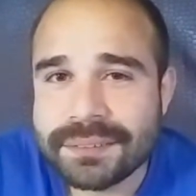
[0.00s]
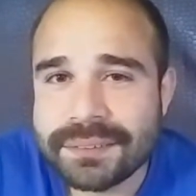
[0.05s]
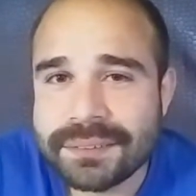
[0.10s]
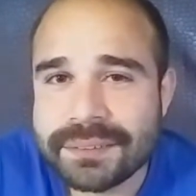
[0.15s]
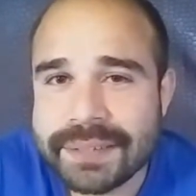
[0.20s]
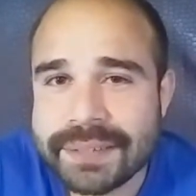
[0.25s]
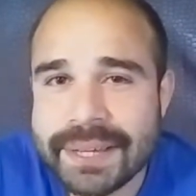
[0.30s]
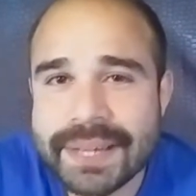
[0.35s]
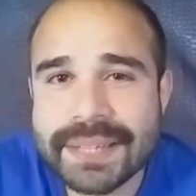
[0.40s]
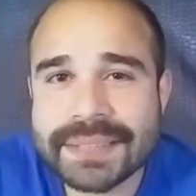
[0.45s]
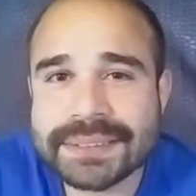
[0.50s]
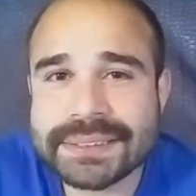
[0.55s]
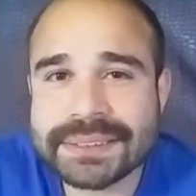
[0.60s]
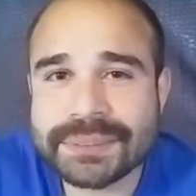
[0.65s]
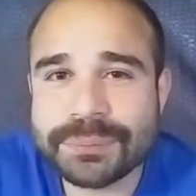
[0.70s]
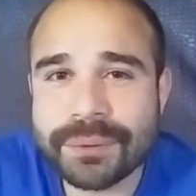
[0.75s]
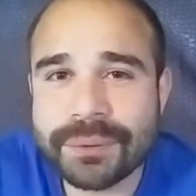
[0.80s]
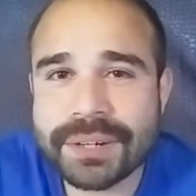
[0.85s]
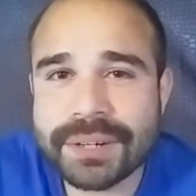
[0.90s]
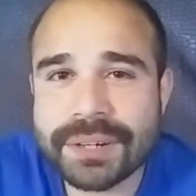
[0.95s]
yes,
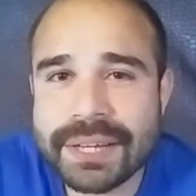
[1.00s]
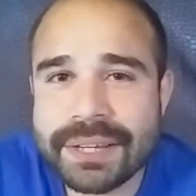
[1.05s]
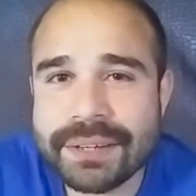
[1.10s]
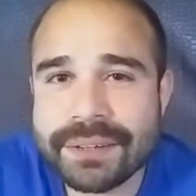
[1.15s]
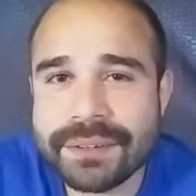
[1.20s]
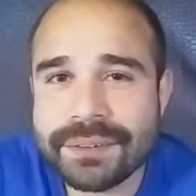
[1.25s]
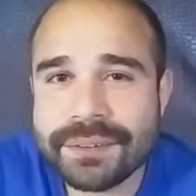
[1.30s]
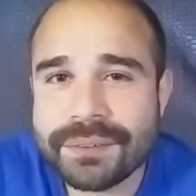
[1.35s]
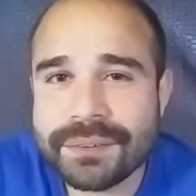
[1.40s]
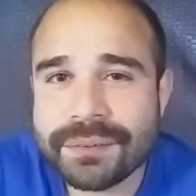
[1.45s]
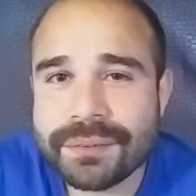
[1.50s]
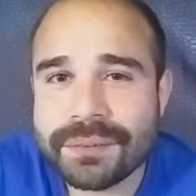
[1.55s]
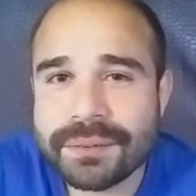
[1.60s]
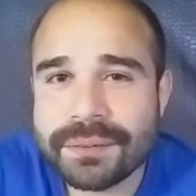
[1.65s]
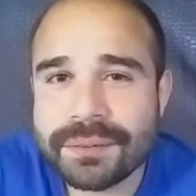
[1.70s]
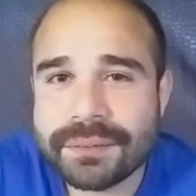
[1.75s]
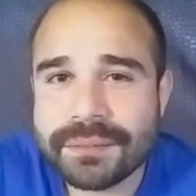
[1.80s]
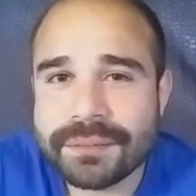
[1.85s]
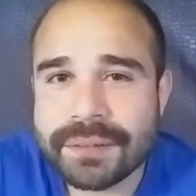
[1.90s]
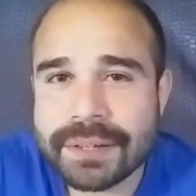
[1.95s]
working.
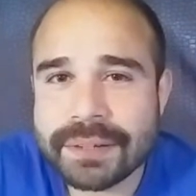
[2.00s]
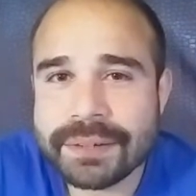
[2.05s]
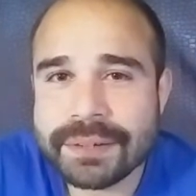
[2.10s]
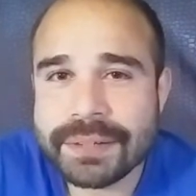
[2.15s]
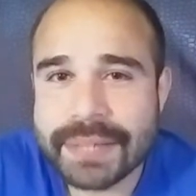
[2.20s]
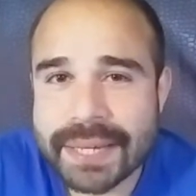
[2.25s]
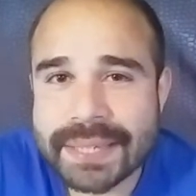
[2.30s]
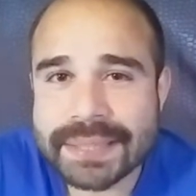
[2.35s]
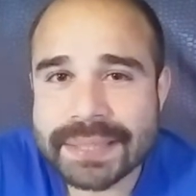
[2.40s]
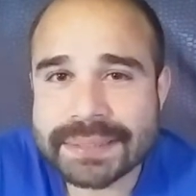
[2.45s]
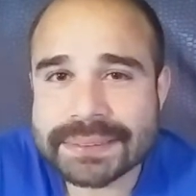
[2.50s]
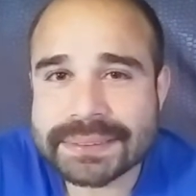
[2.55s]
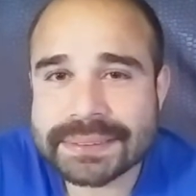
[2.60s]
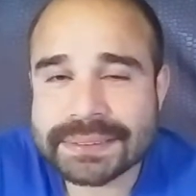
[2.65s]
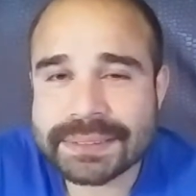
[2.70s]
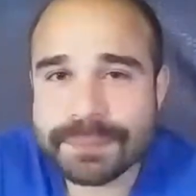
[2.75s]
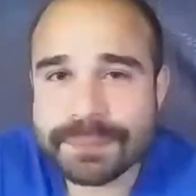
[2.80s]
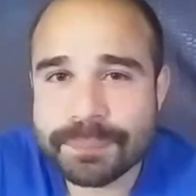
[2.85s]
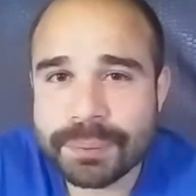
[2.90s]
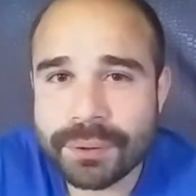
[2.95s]
Yes,
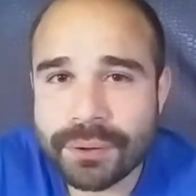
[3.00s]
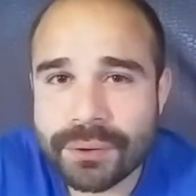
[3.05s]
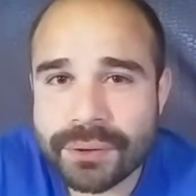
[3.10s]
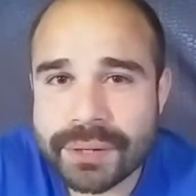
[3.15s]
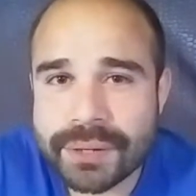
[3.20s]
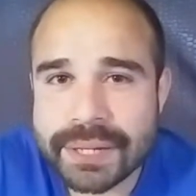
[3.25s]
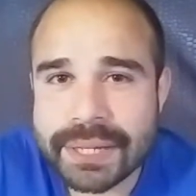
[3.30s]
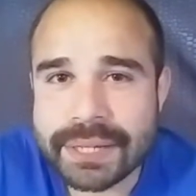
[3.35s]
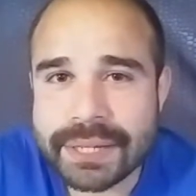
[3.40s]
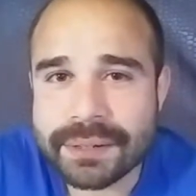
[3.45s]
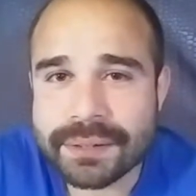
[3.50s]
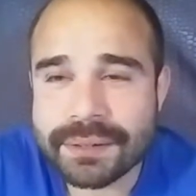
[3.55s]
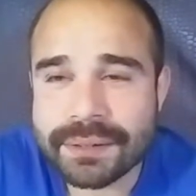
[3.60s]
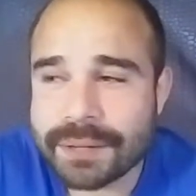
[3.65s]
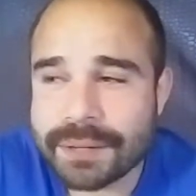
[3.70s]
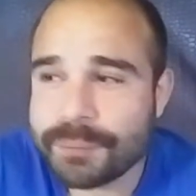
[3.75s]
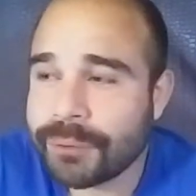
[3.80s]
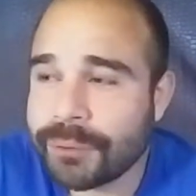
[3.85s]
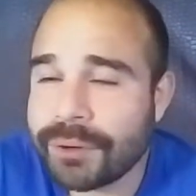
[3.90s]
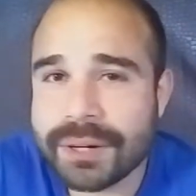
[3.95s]
employed.
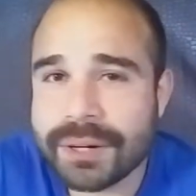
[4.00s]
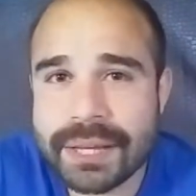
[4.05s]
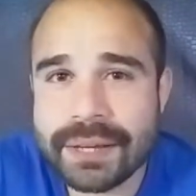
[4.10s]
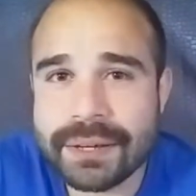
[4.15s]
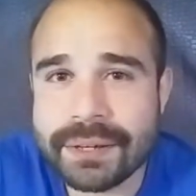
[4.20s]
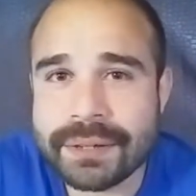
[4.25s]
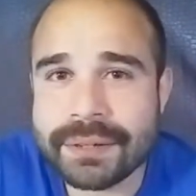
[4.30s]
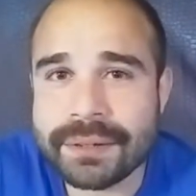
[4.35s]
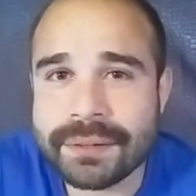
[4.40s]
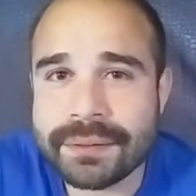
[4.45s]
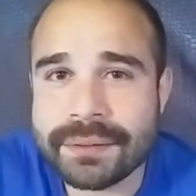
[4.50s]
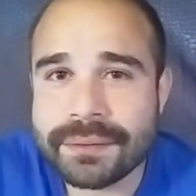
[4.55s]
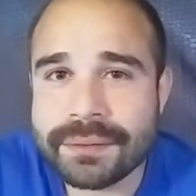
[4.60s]
I'm working.